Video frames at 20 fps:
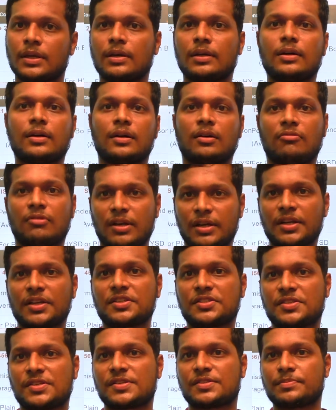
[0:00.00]
working
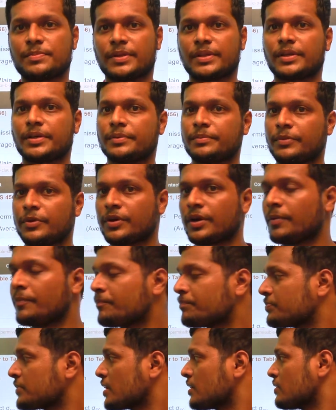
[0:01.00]
stress method. Okay.
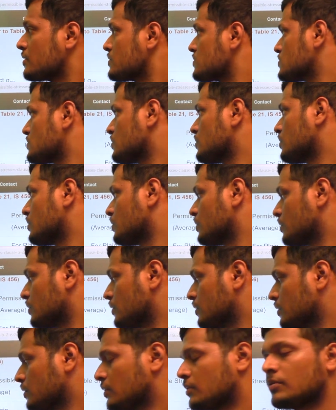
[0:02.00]
So
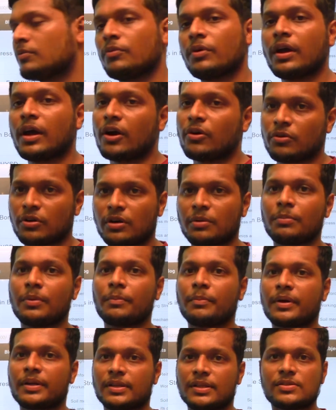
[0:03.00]
we have to
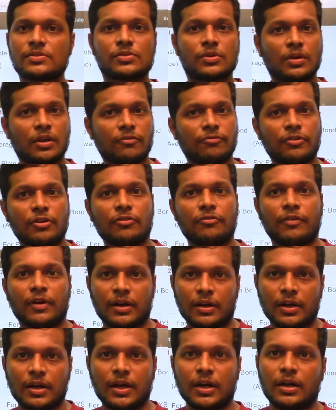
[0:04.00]
remember this. So if you
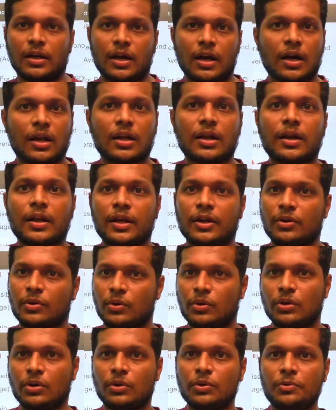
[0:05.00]
forgot, already I
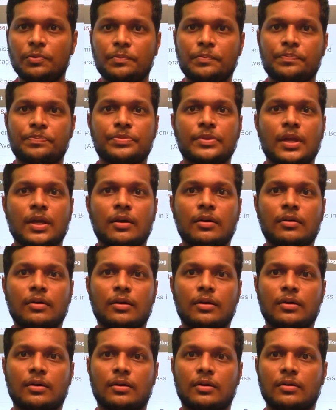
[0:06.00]
told you,
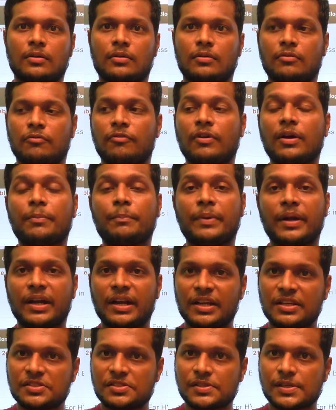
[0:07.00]
for
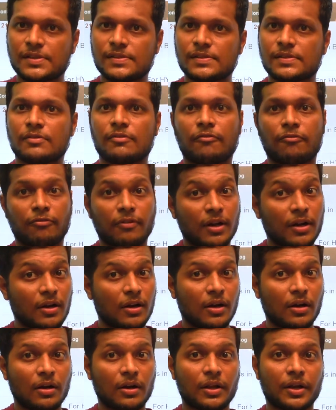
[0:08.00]
bending stress for
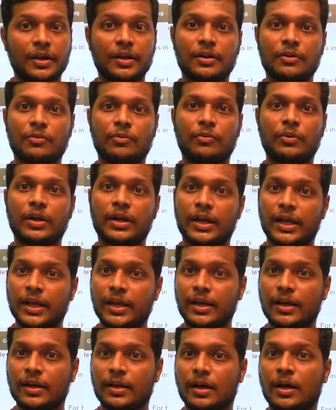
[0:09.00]
concrete we
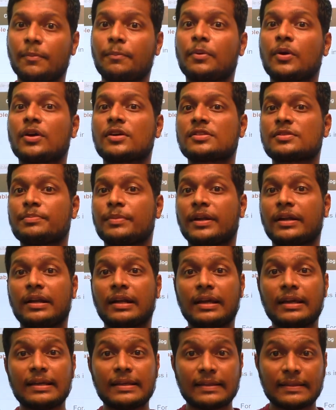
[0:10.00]
take
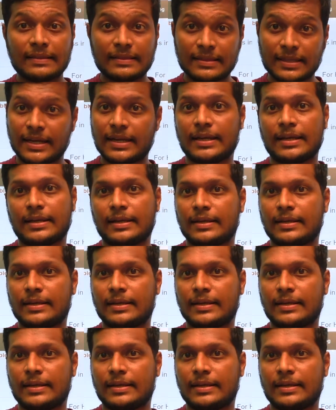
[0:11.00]
approximately 3.